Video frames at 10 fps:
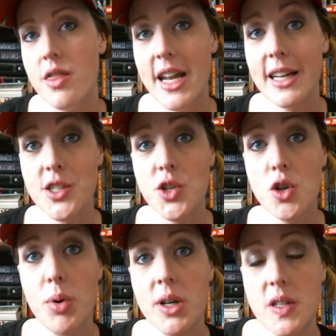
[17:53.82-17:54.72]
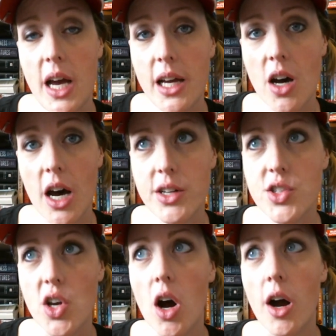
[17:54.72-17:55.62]
The next 2 books I
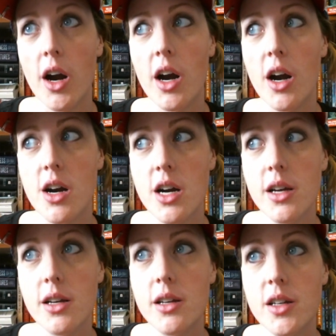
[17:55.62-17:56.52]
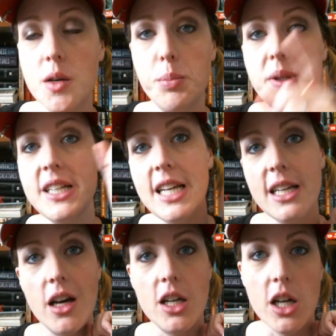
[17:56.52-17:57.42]
got are
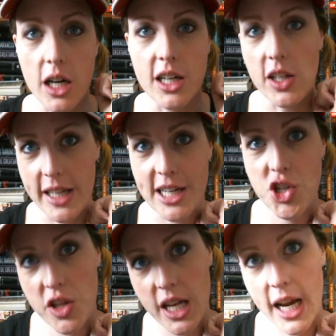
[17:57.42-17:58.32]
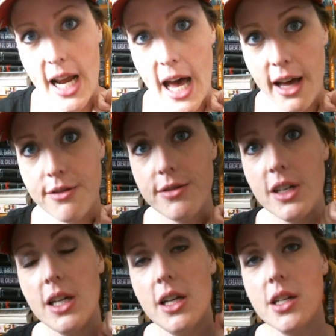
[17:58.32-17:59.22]
completing a collection that I have,
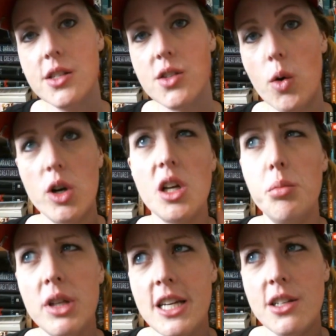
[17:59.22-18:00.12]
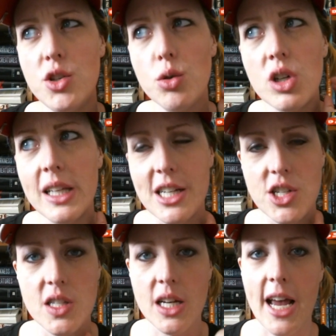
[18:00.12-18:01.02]
or completing 2
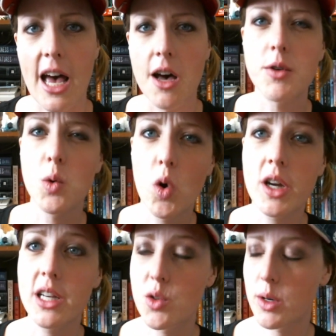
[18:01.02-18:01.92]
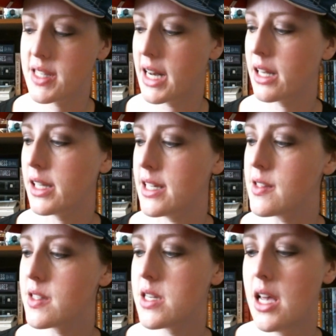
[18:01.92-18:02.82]
collections that I have, or working towards that at
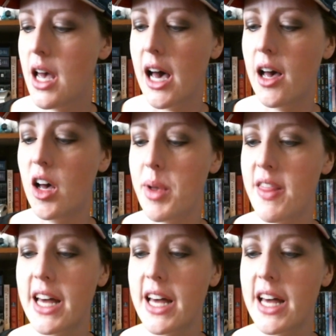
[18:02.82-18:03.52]
least. And